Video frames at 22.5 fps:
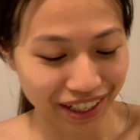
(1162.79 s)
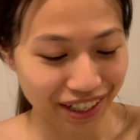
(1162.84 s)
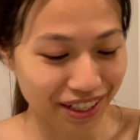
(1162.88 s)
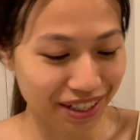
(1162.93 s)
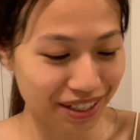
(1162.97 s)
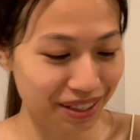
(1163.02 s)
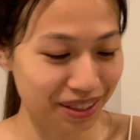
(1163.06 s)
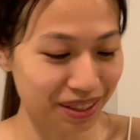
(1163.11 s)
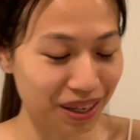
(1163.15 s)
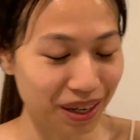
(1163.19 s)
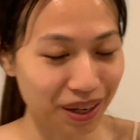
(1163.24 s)

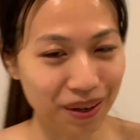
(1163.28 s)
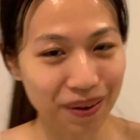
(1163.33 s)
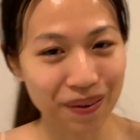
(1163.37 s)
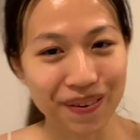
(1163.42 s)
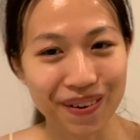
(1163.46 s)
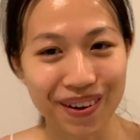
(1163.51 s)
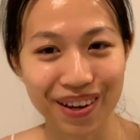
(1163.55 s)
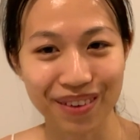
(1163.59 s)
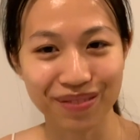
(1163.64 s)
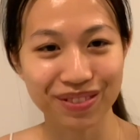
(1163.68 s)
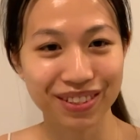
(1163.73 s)

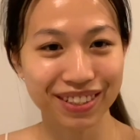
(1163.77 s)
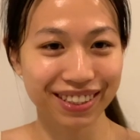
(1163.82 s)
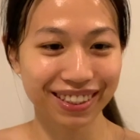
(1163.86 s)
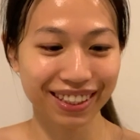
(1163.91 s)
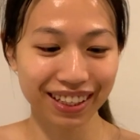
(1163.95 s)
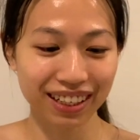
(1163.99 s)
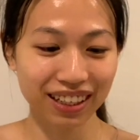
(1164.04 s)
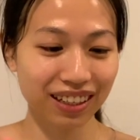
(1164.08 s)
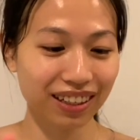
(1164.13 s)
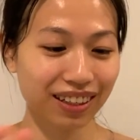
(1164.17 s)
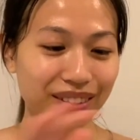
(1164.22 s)
So I'm
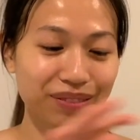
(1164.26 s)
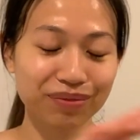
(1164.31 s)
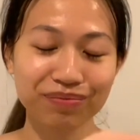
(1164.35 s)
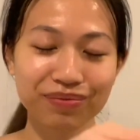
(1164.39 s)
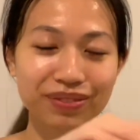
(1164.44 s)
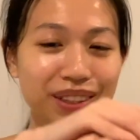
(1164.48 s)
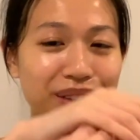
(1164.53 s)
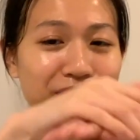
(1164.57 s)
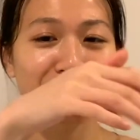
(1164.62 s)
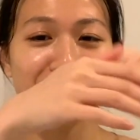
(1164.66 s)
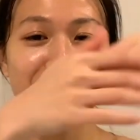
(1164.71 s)
just gonna,
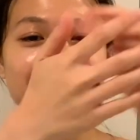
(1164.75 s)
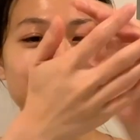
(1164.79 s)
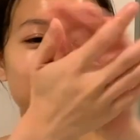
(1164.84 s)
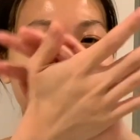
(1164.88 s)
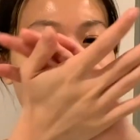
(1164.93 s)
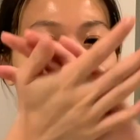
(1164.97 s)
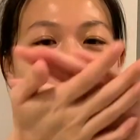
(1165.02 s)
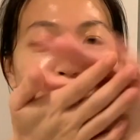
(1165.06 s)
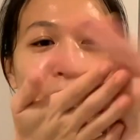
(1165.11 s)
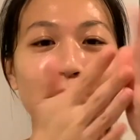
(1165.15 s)
just gonna